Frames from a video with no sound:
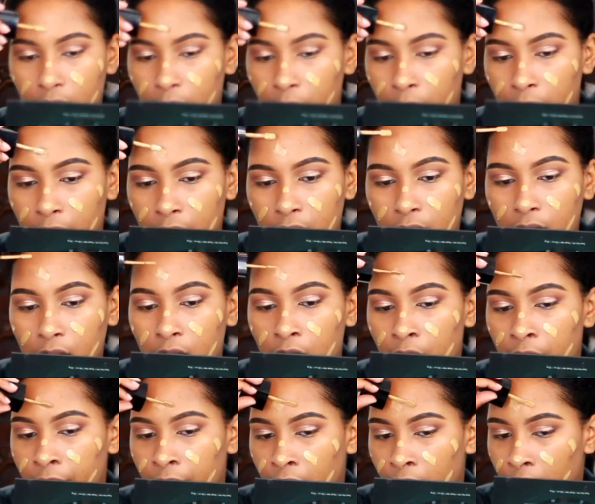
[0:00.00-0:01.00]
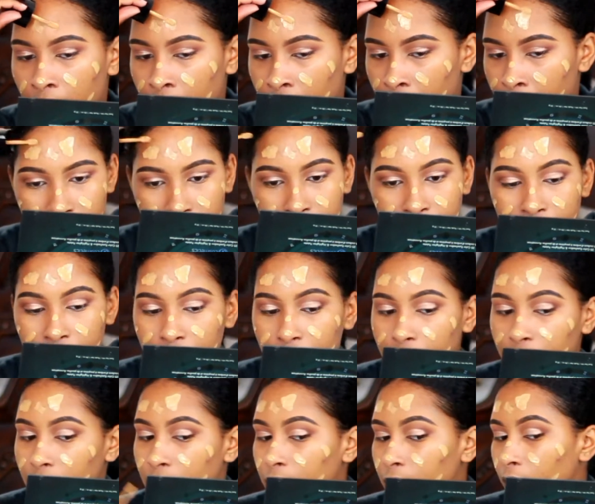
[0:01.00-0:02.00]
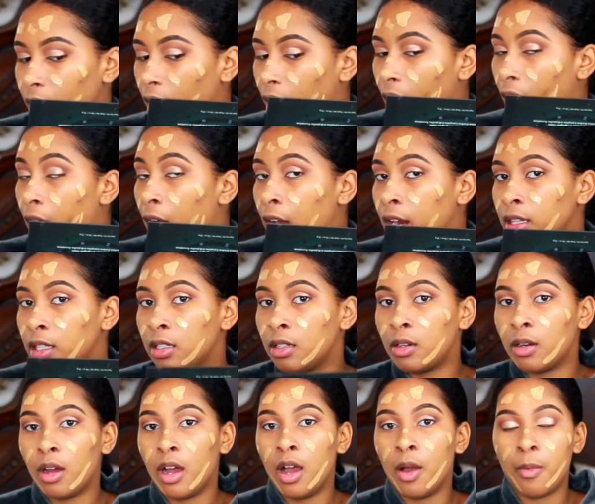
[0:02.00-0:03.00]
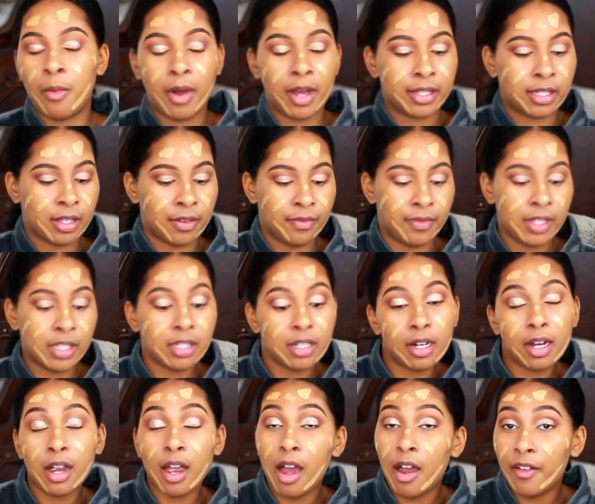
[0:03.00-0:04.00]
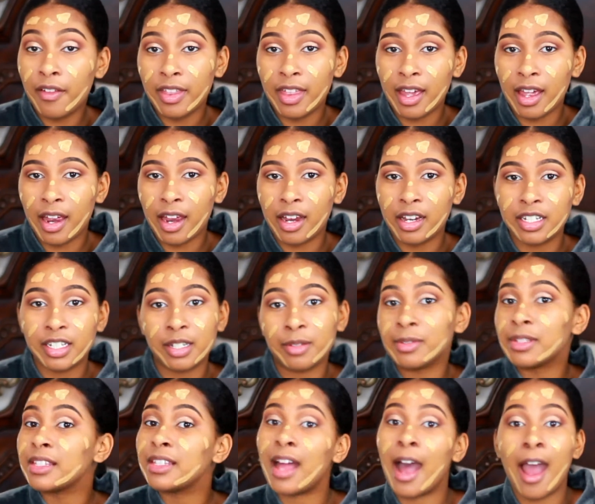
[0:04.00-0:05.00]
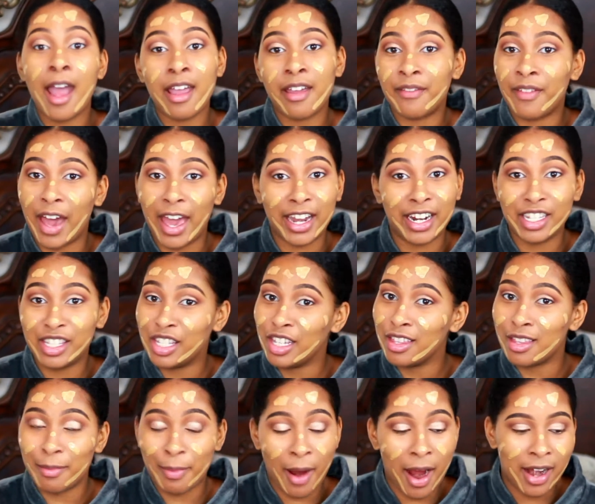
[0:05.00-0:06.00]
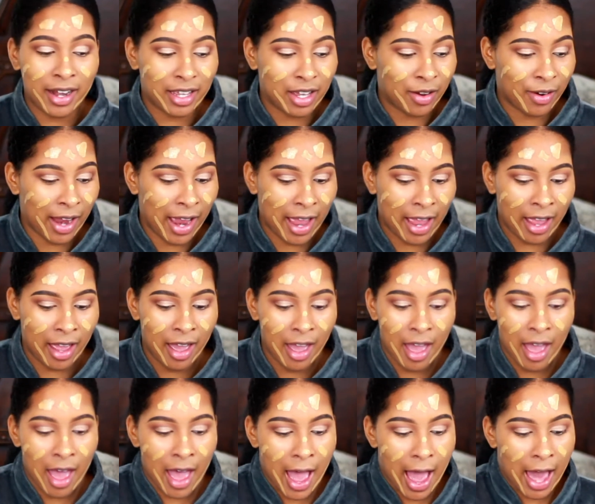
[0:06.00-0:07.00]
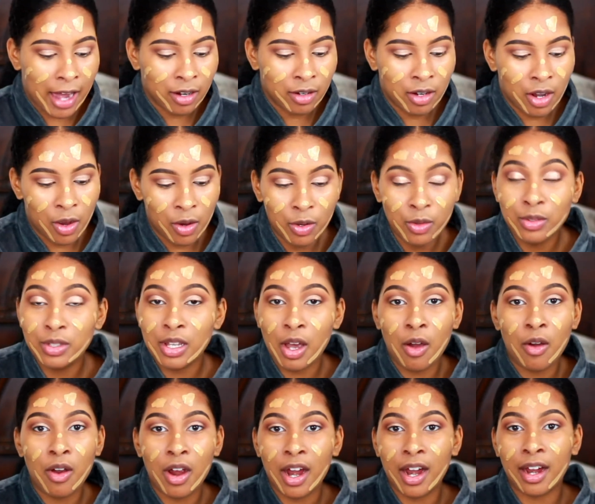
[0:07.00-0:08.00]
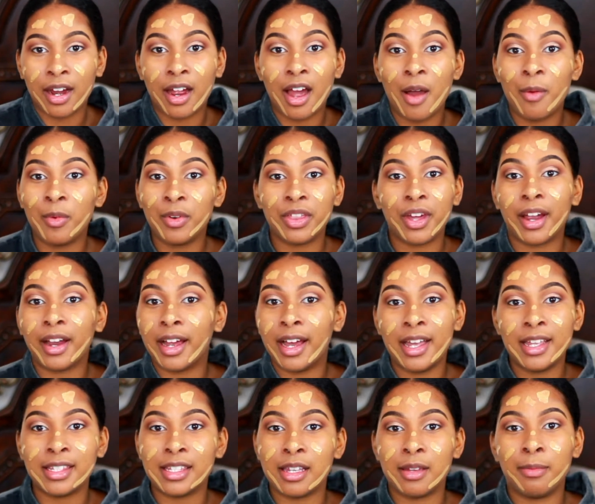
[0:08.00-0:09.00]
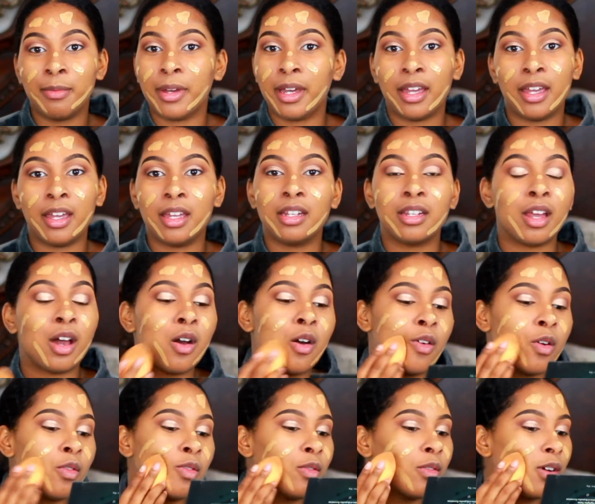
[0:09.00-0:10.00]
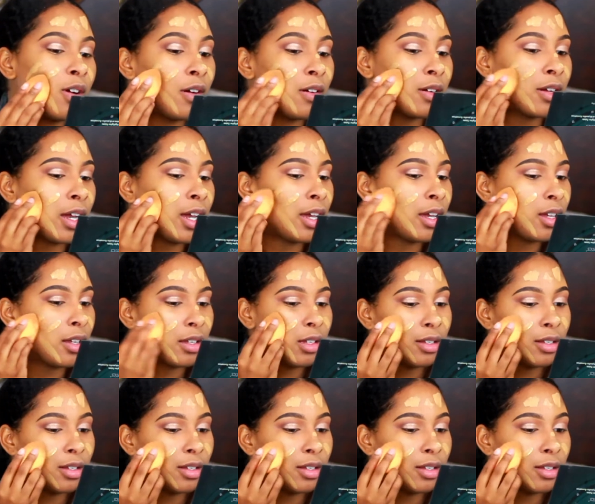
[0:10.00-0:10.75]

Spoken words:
We're going to cover up our little unwanted visitor over there. She was not invited to the party, okay? I don't know who told her come with her cousin, but no, okay?